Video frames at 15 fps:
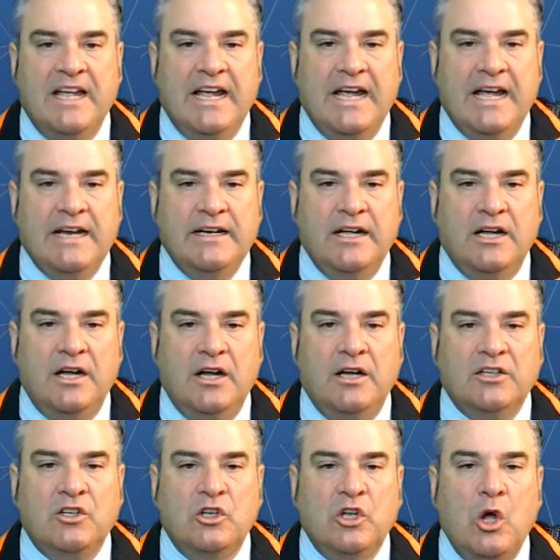And
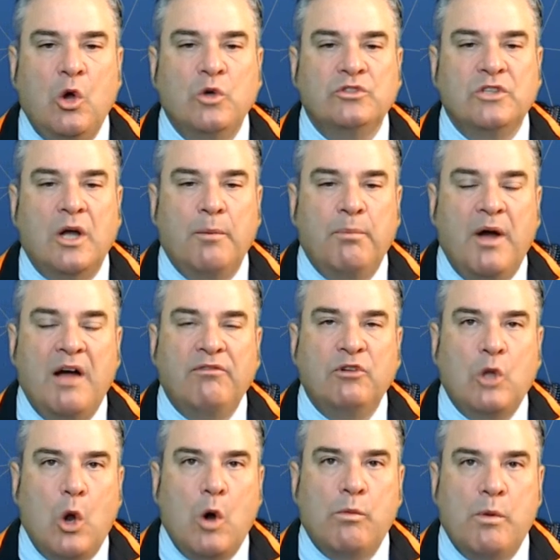a close above
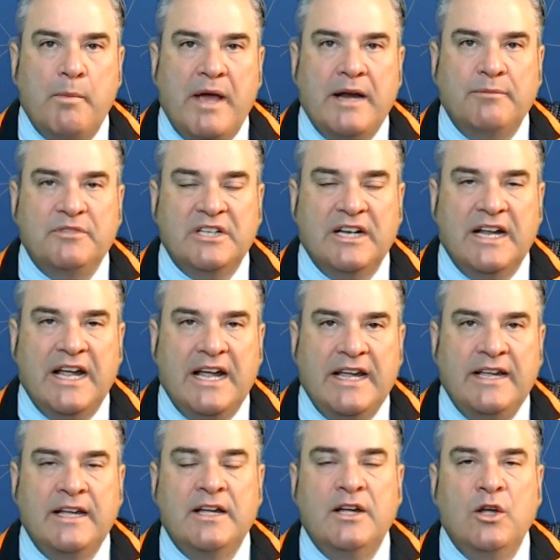lower momentum
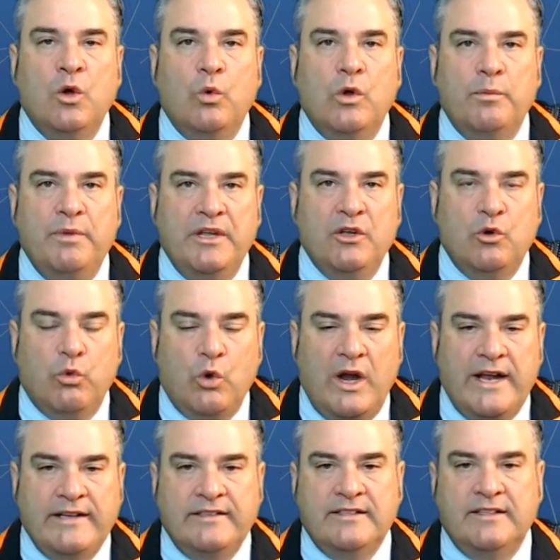today would be
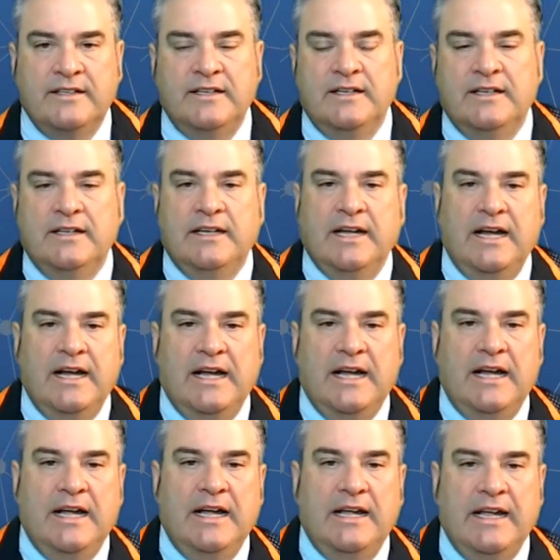great.
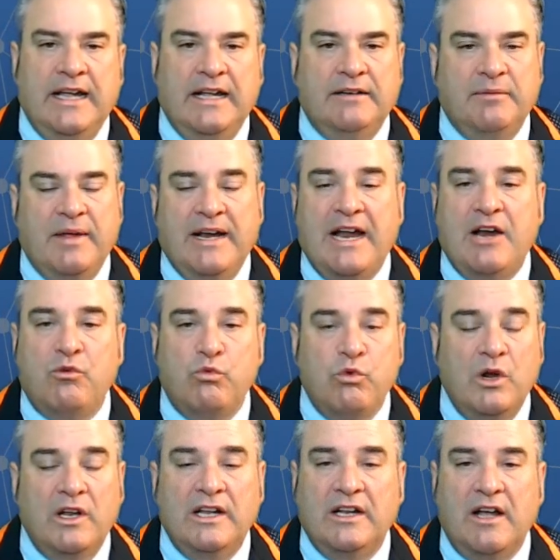And I'd
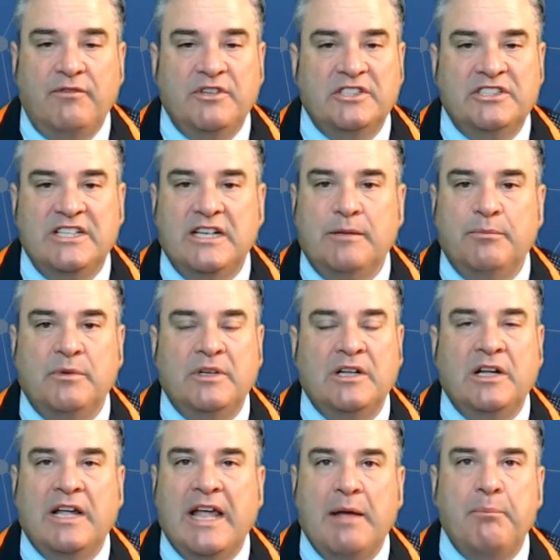really love to see them
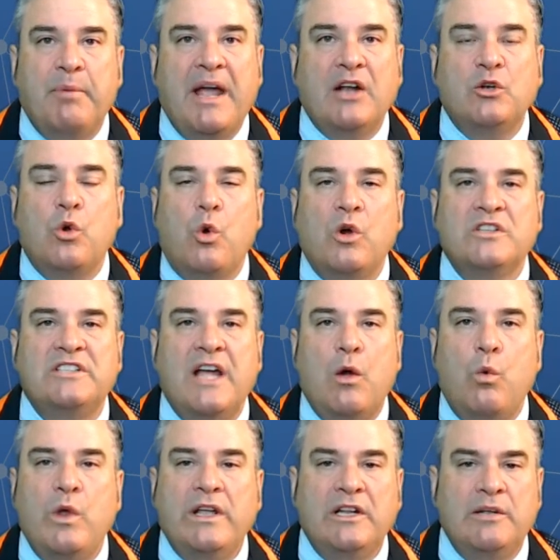get back towards that
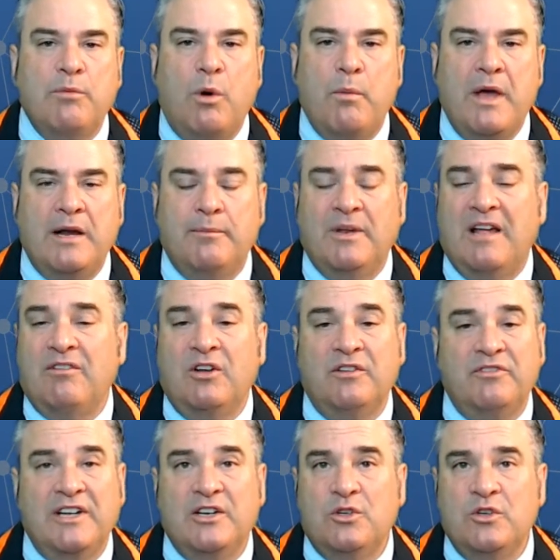weekly momentum level.
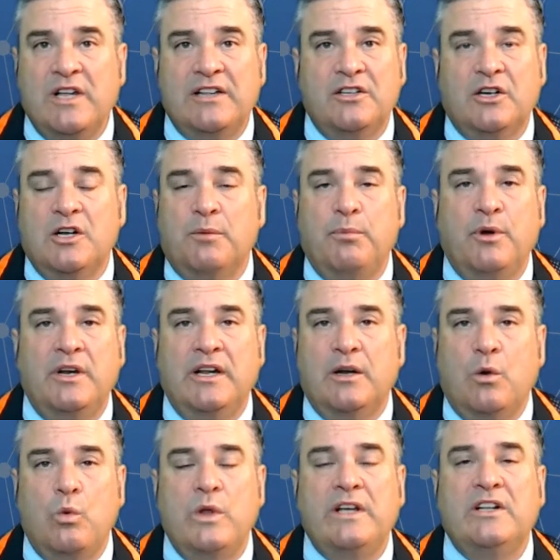If they do that, they're going to put in
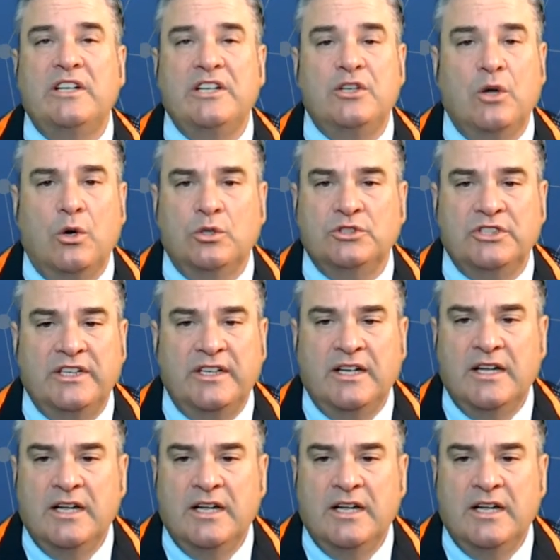a weekly doji.